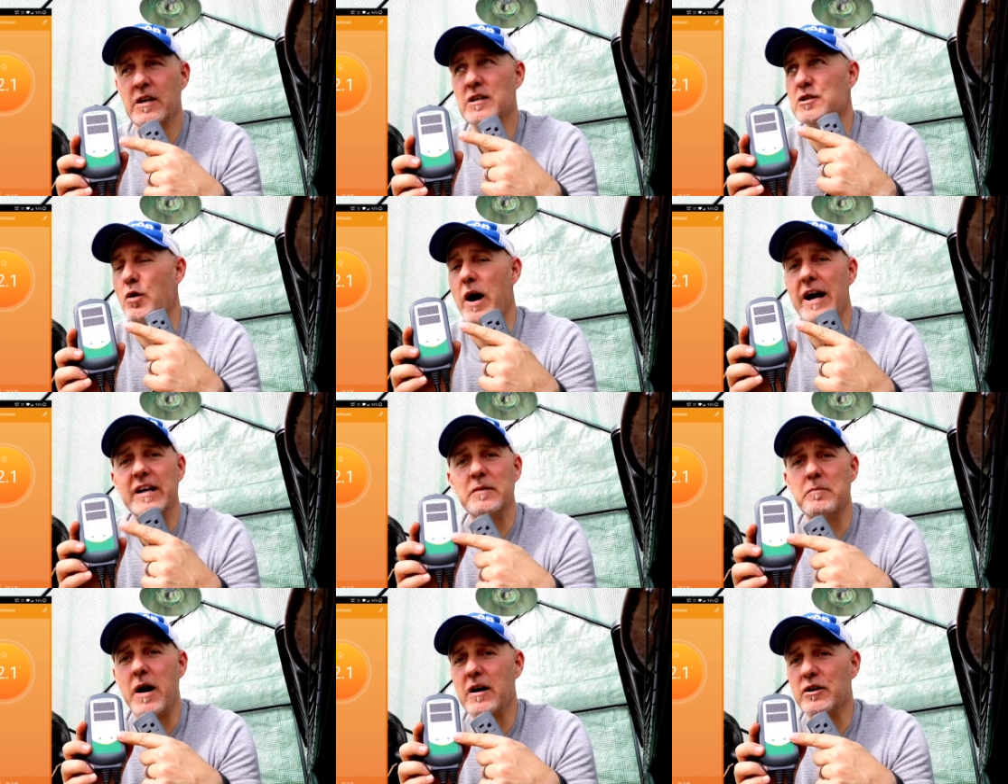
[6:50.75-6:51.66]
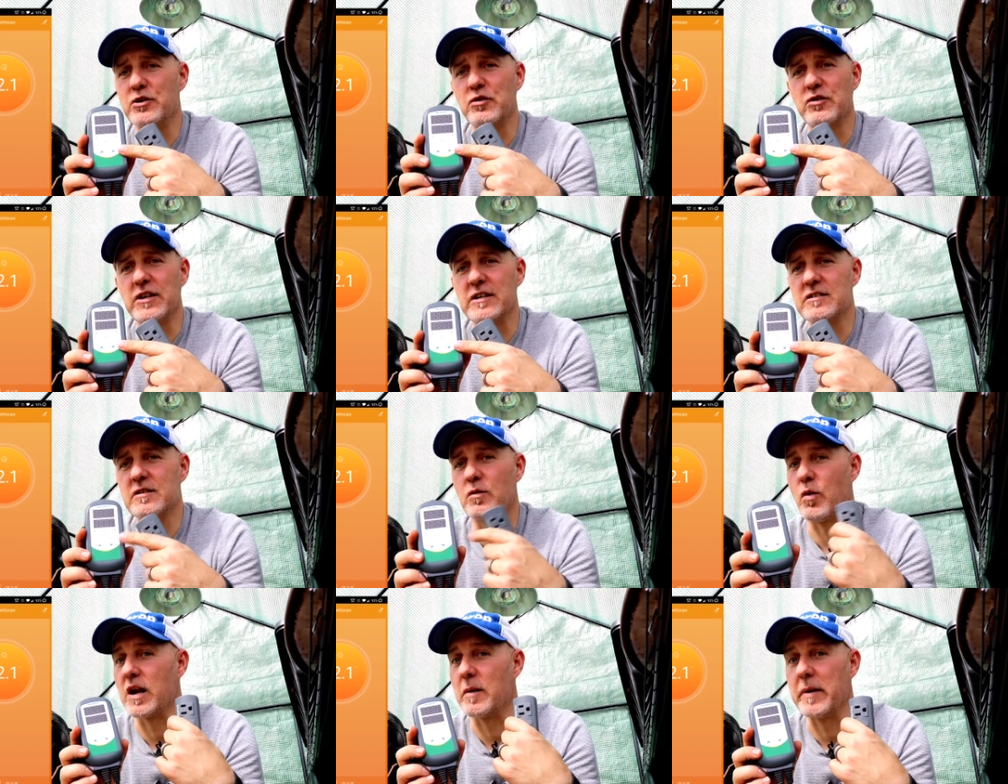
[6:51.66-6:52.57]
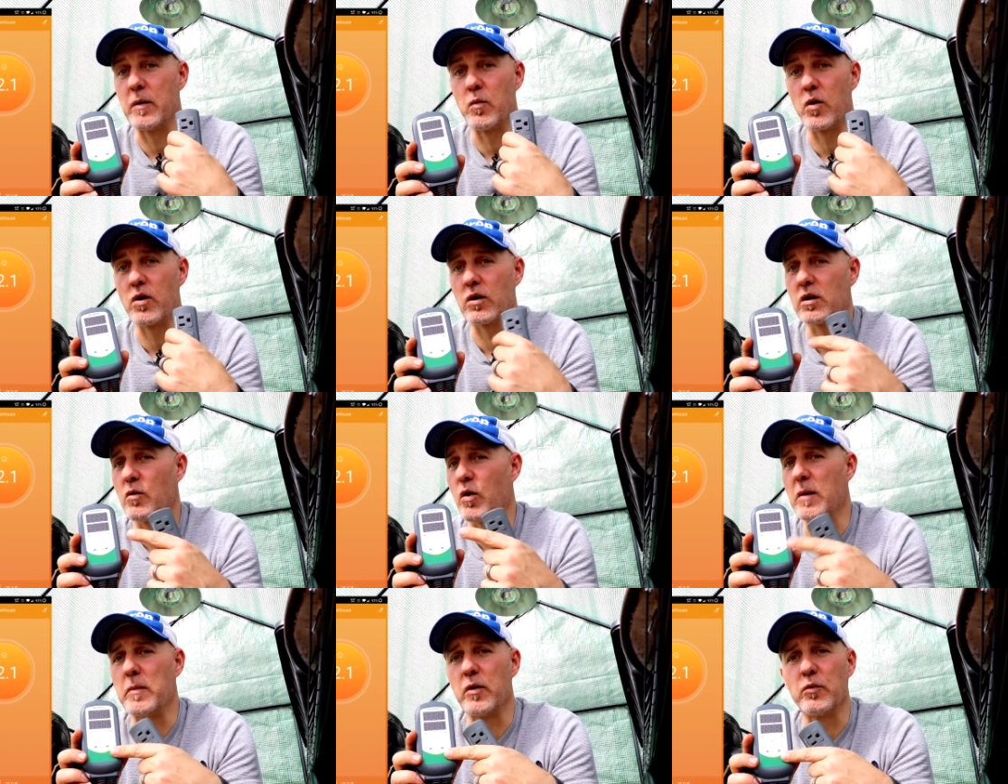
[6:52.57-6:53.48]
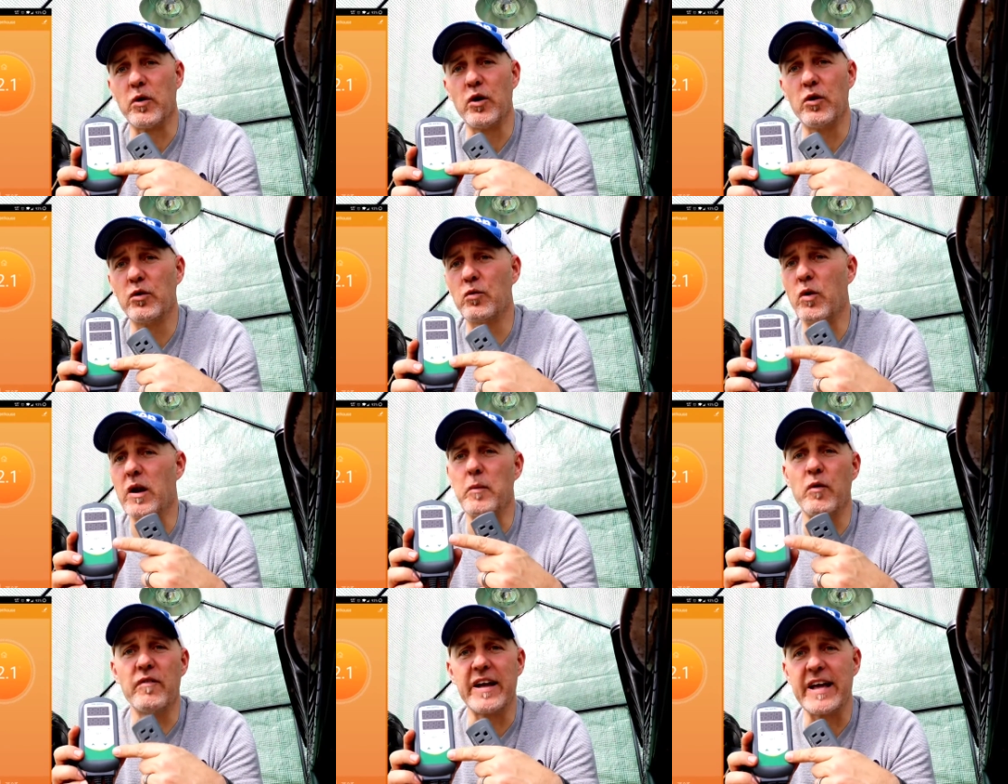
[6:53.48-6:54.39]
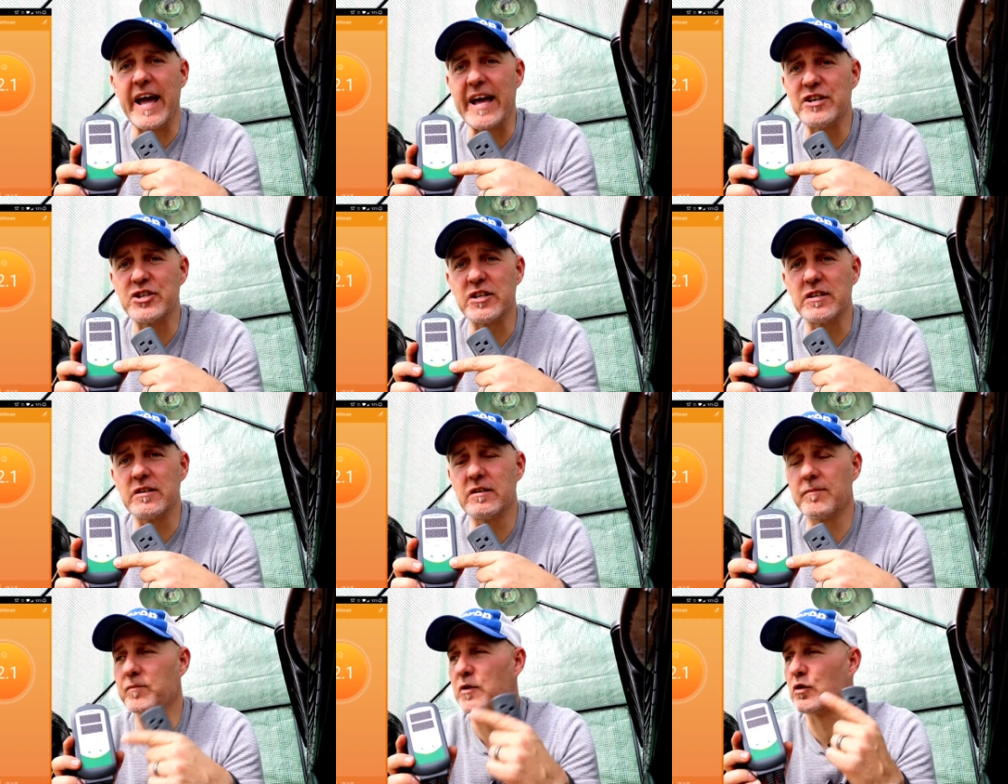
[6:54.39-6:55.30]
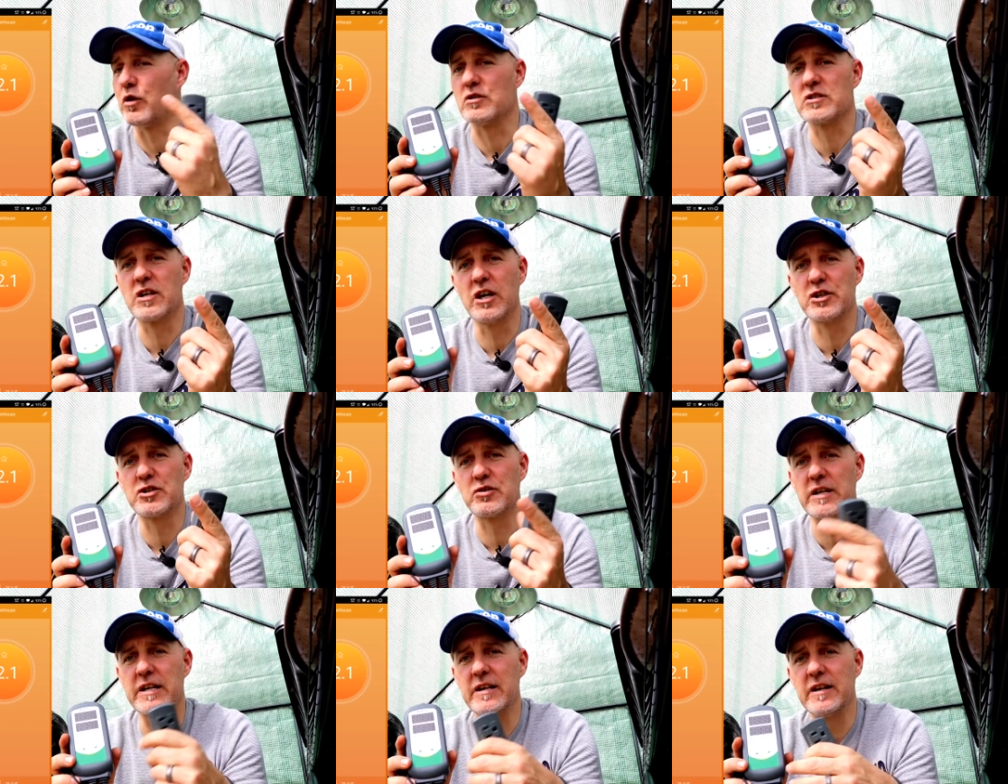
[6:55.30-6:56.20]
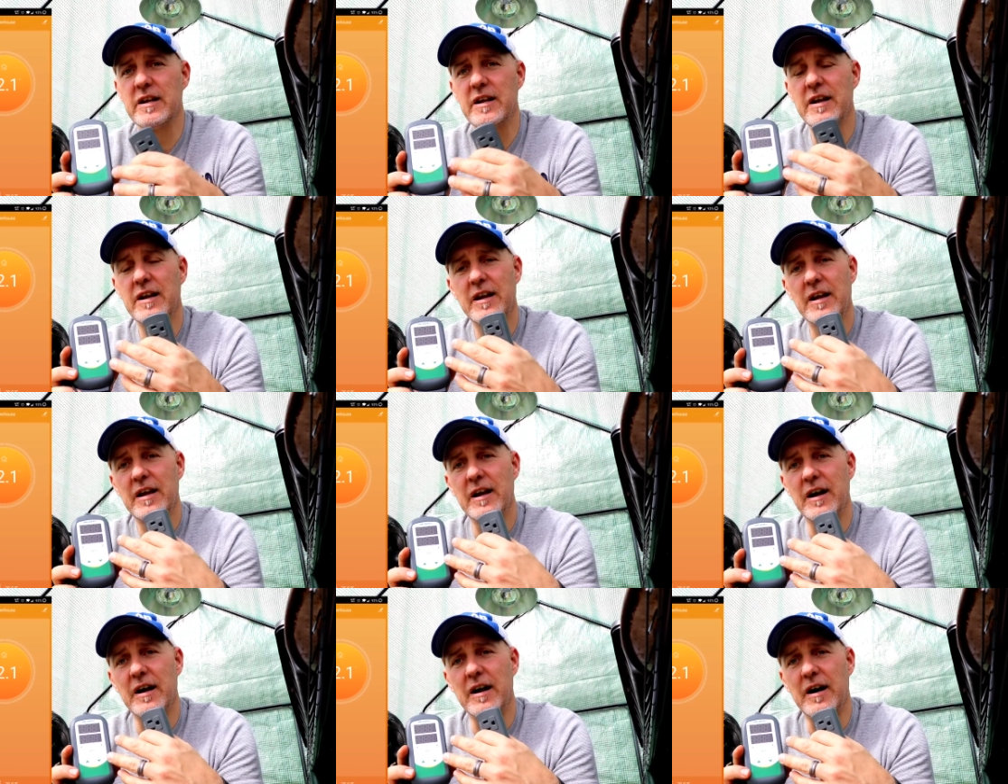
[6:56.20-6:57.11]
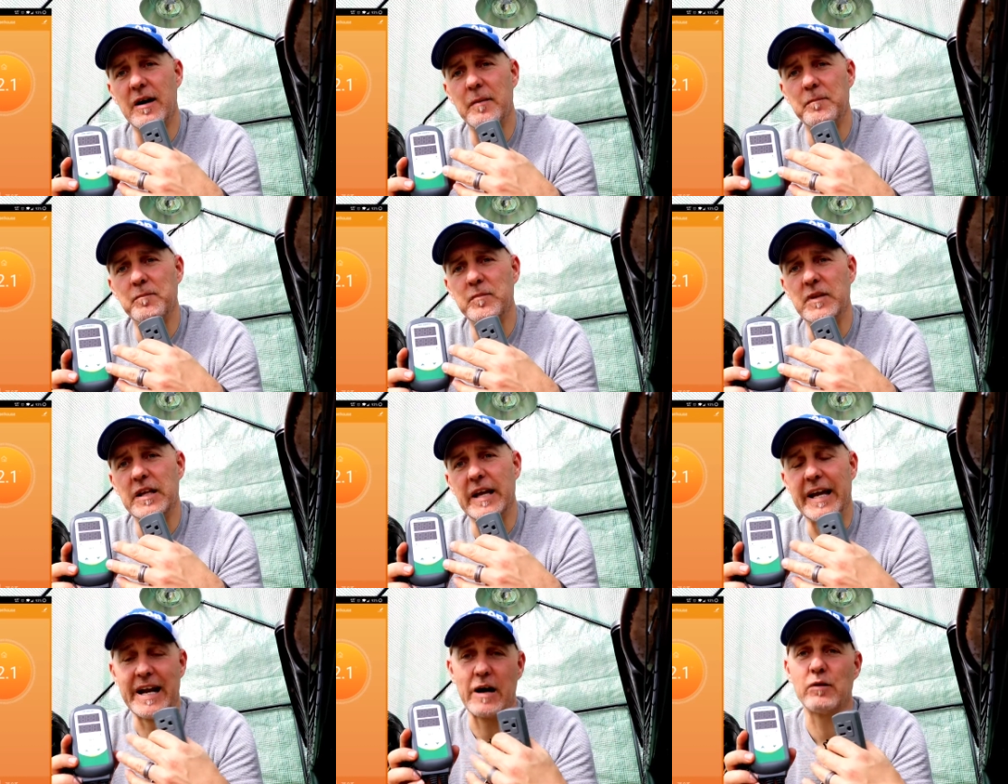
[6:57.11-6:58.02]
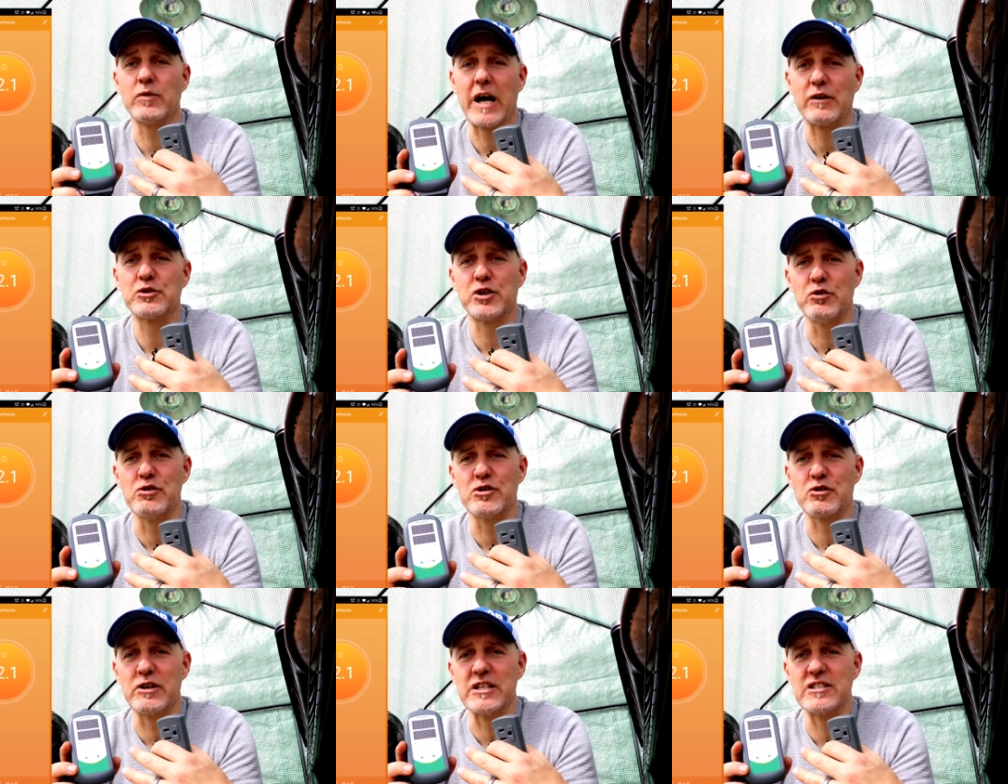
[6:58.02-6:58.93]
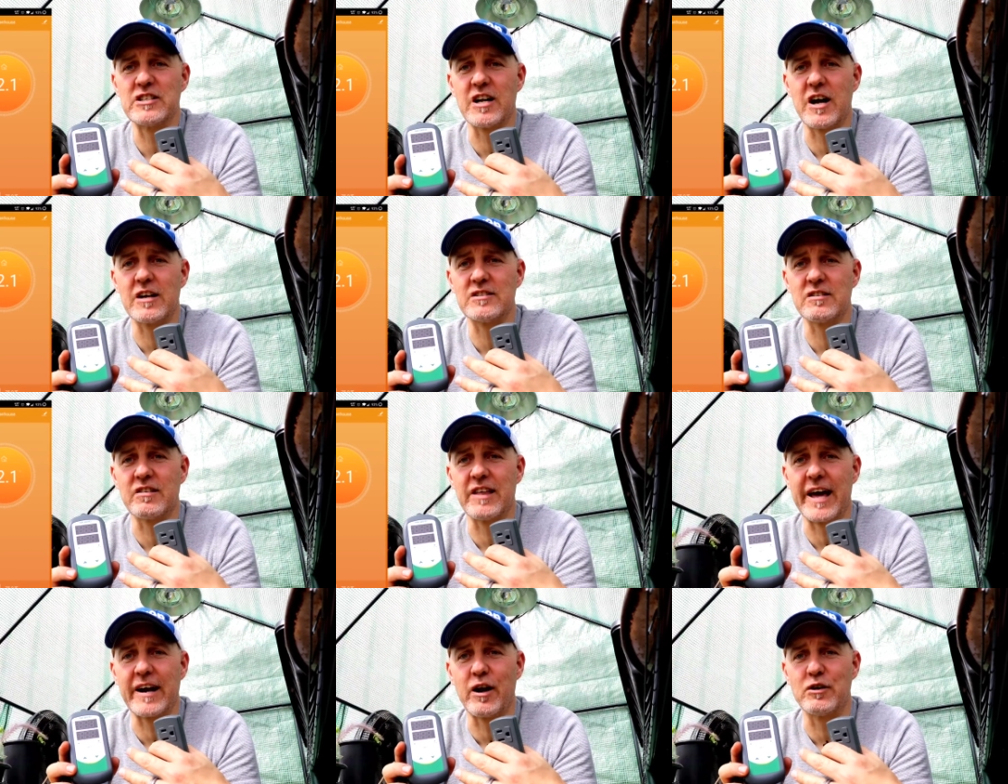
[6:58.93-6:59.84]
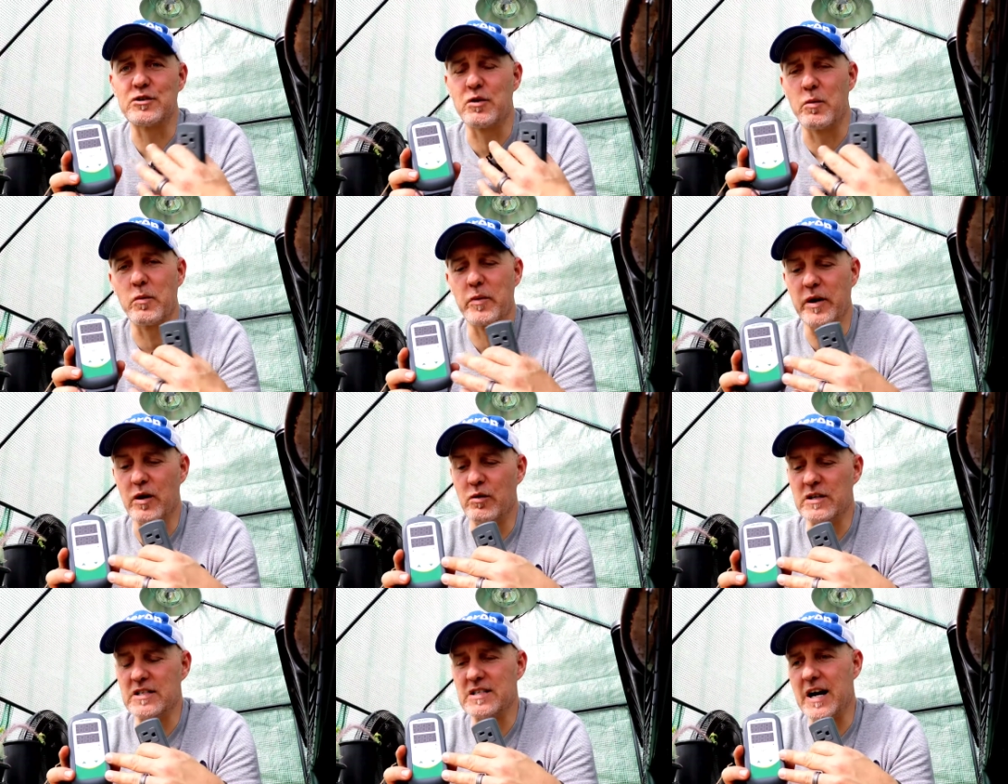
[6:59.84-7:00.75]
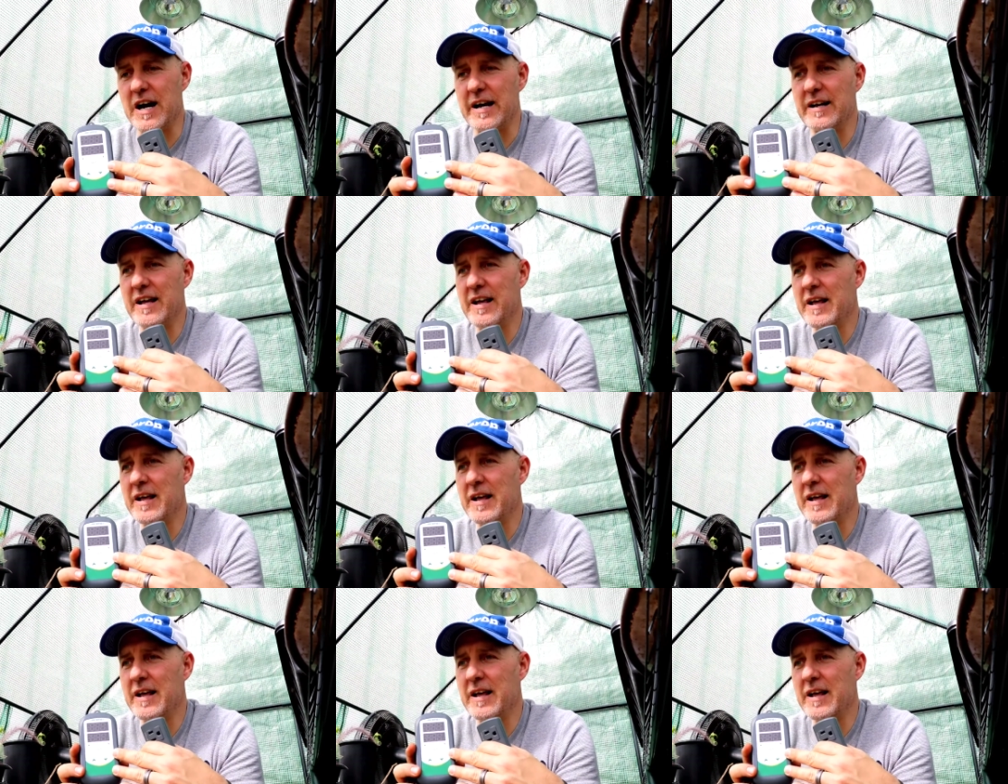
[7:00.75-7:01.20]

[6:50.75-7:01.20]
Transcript: So I can monitor this while I'm at work, while I'm on road, while I'm on vacation, cross country. Uh, and I'll, I'll show you screenshots of that also when we go inside.